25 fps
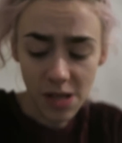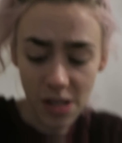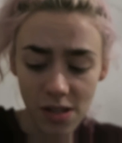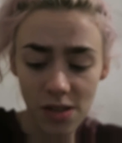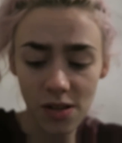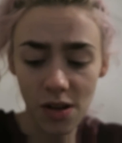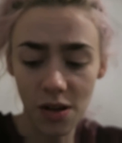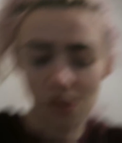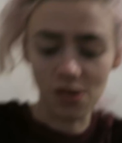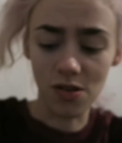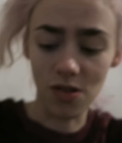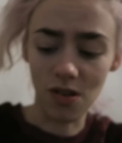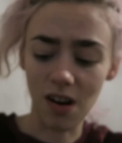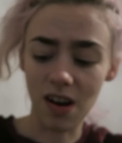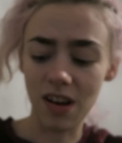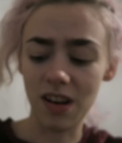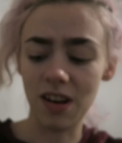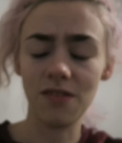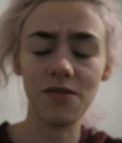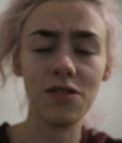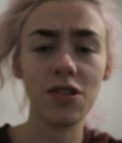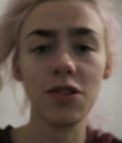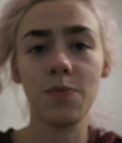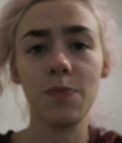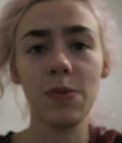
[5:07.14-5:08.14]
been so dry and
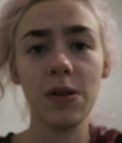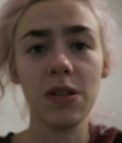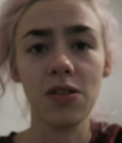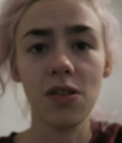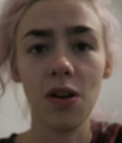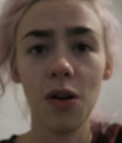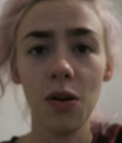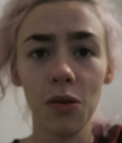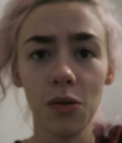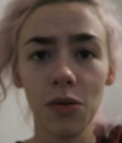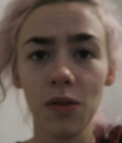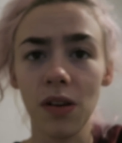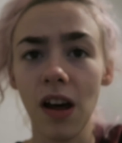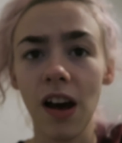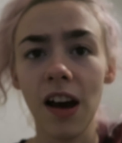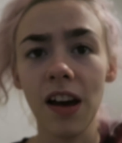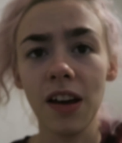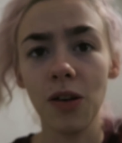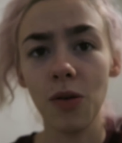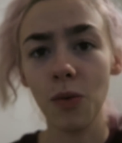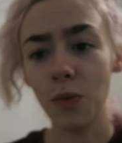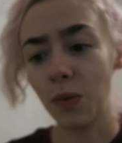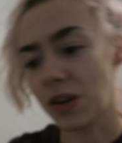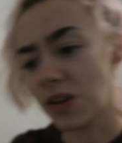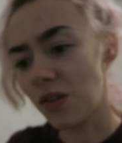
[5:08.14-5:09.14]
I've just been told
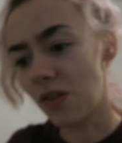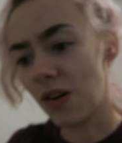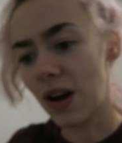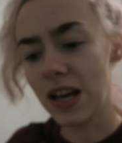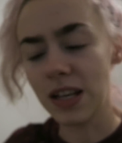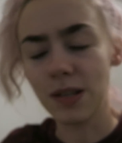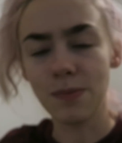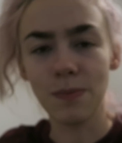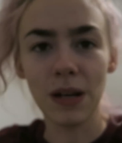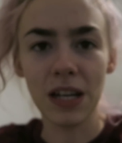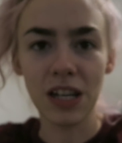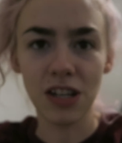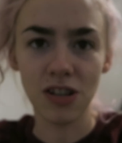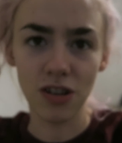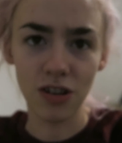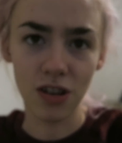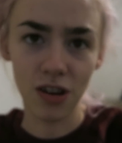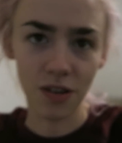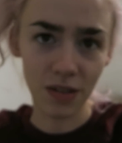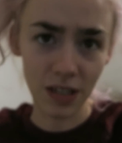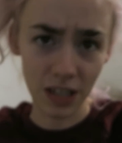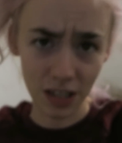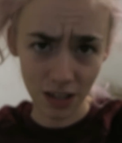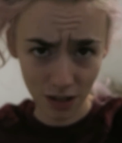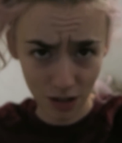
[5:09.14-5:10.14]
like when your hair's bleached you
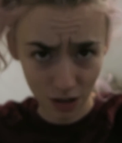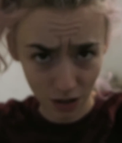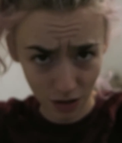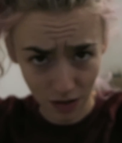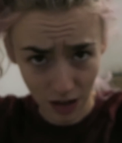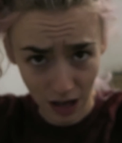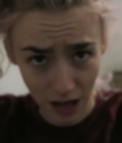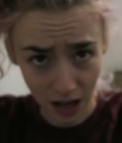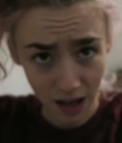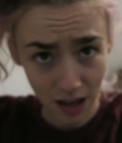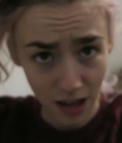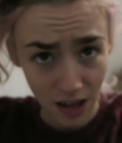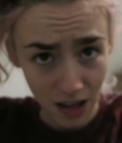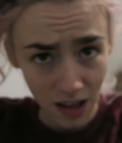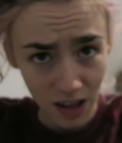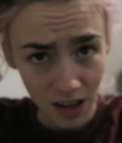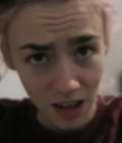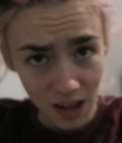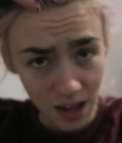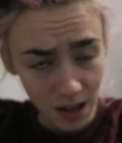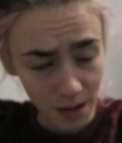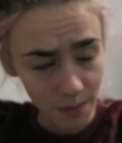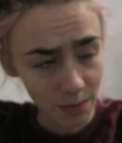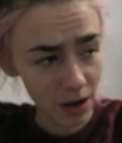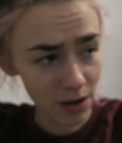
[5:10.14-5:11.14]
don't need to do that.
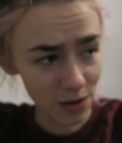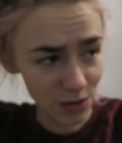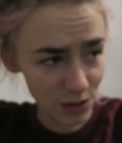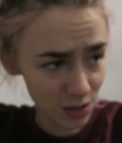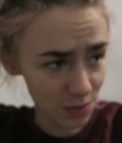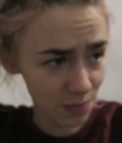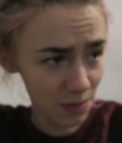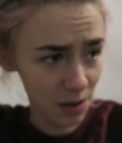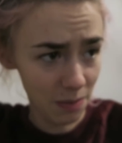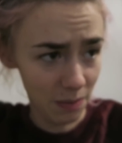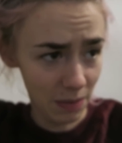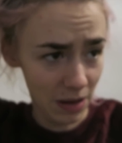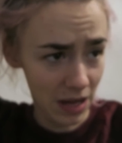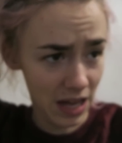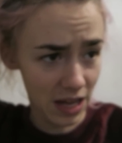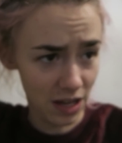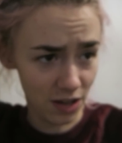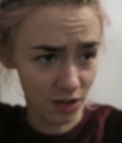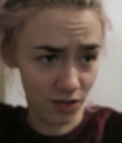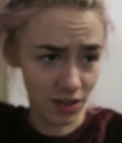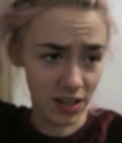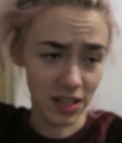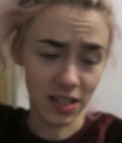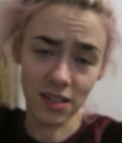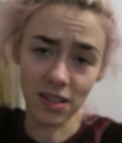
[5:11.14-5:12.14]
But I just made my hair
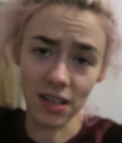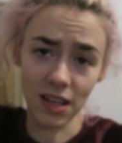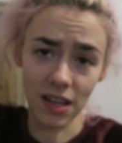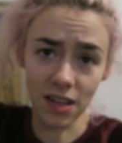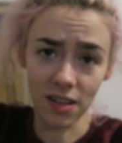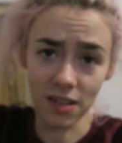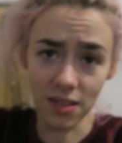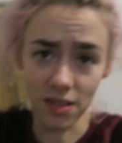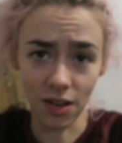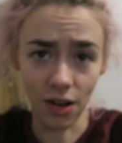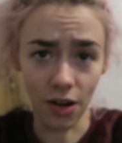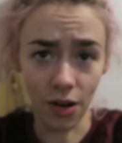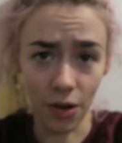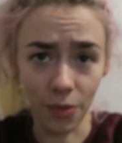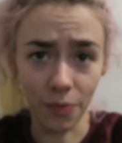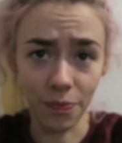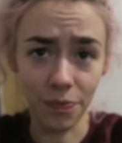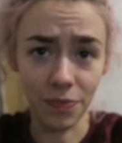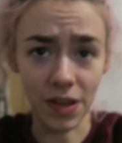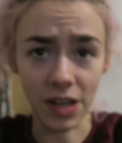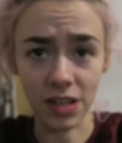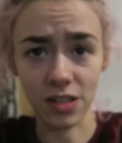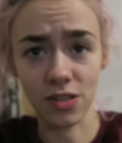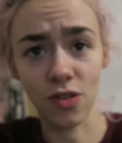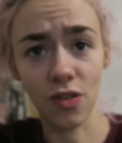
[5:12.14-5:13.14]
greasy, so
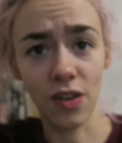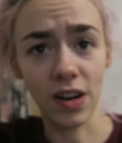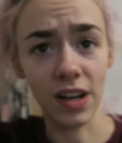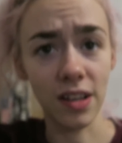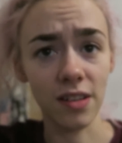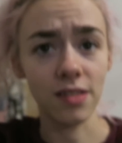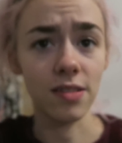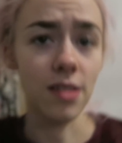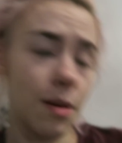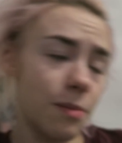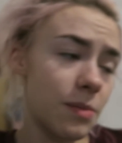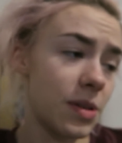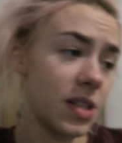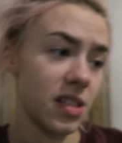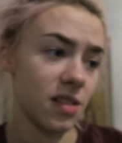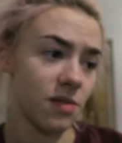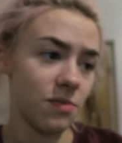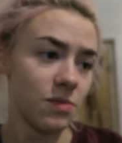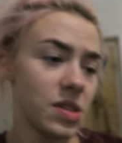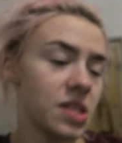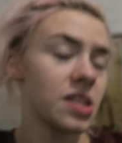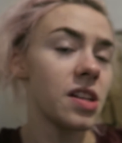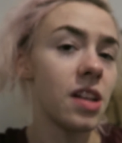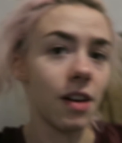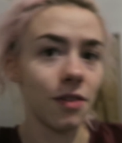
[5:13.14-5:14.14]
that's great because that means I'm
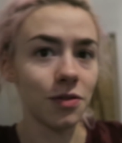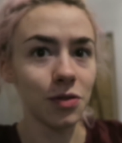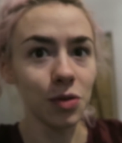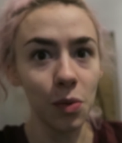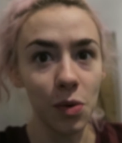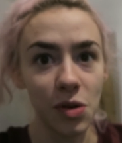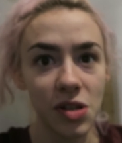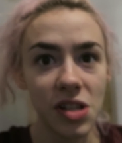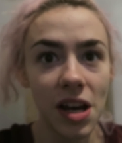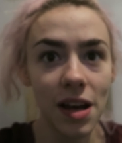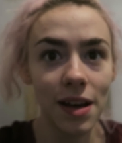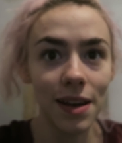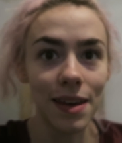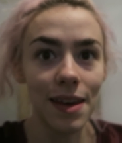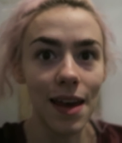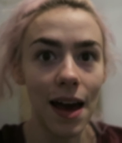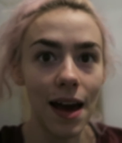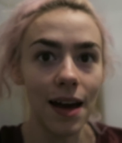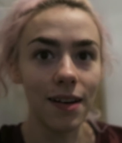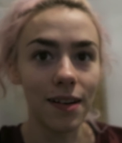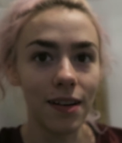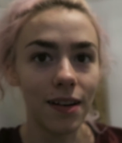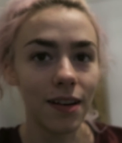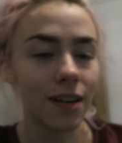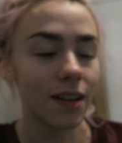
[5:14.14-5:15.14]
just going to have to wash it
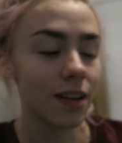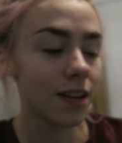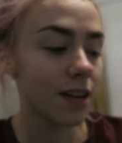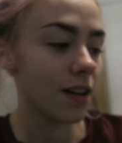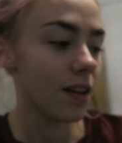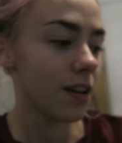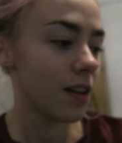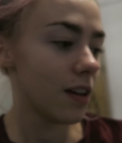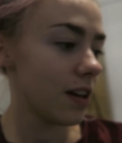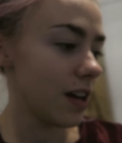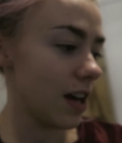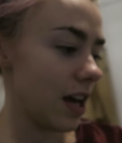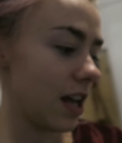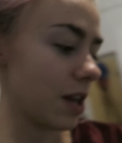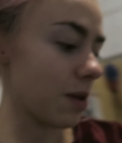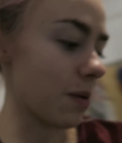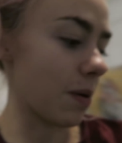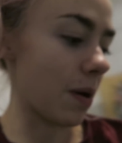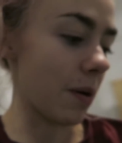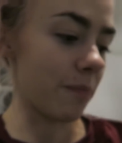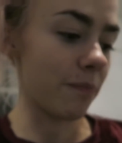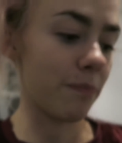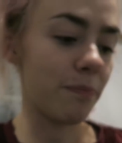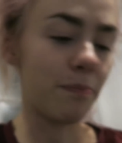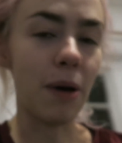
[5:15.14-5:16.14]
again.
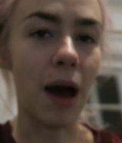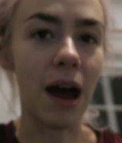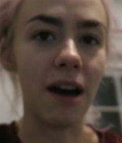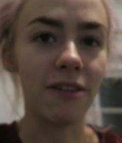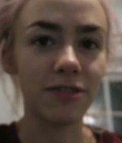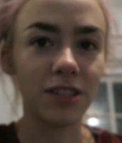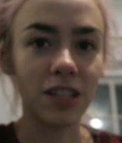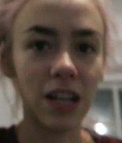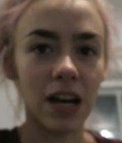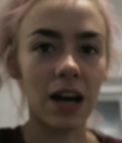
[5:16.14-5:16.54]
Anyway, bath